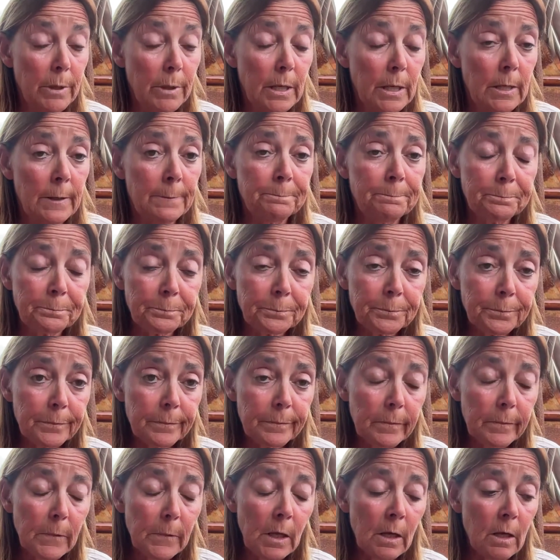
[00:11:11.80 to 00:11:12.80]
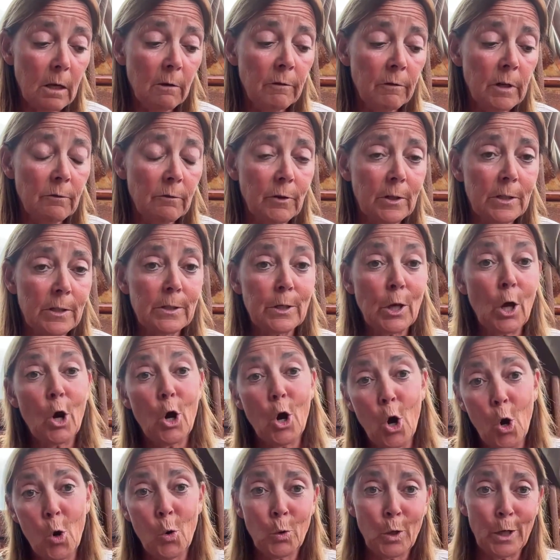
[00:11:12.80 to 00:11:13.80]
big, even if it's
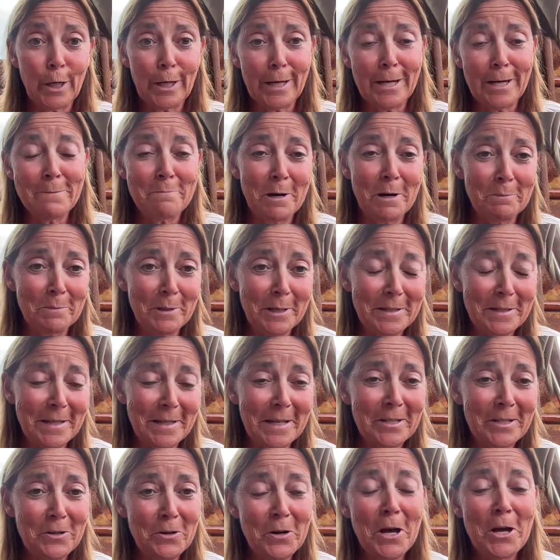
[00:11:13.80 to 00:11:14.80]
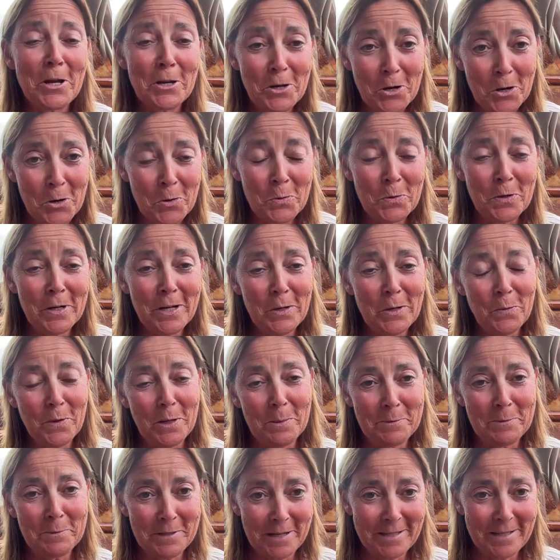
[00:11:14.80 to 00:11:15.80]
only public sector and only
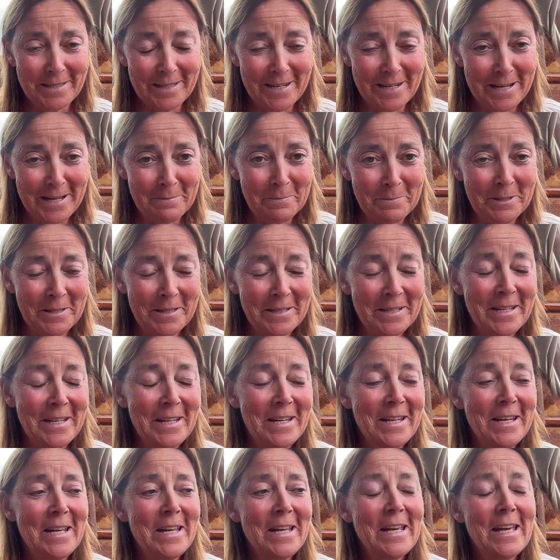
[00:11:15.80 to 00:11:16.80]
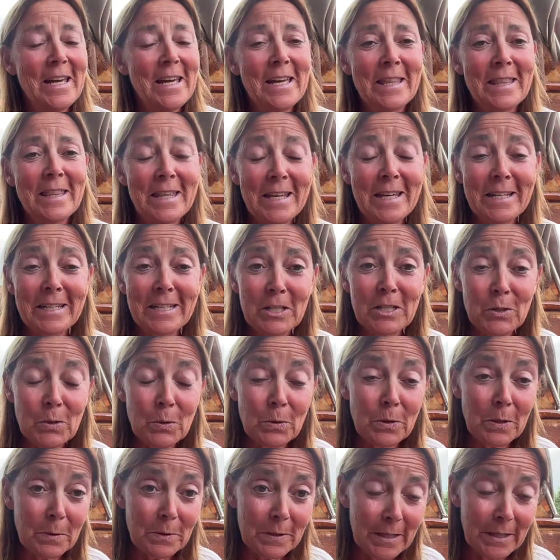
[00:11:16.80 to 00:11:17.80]
websites and apps. And then in
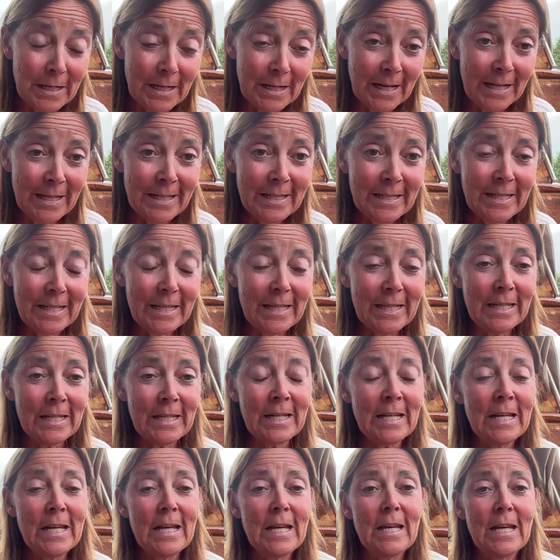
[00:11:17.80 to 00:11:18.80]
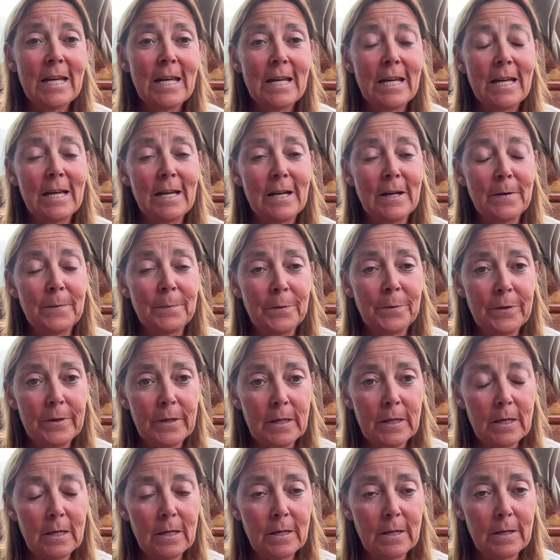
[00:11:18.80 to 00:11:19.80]
2019,
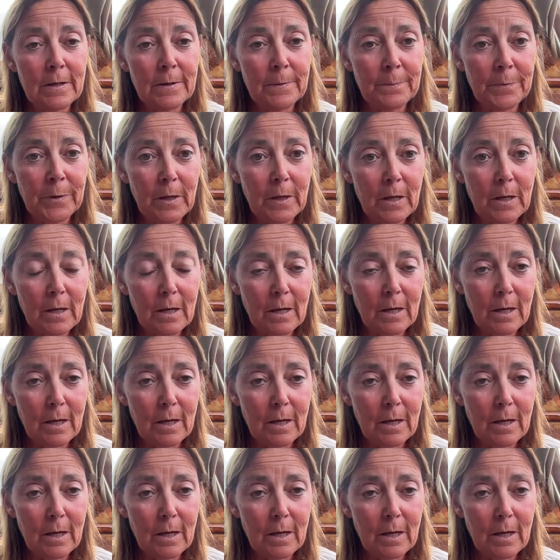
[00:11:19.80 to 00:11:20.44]
the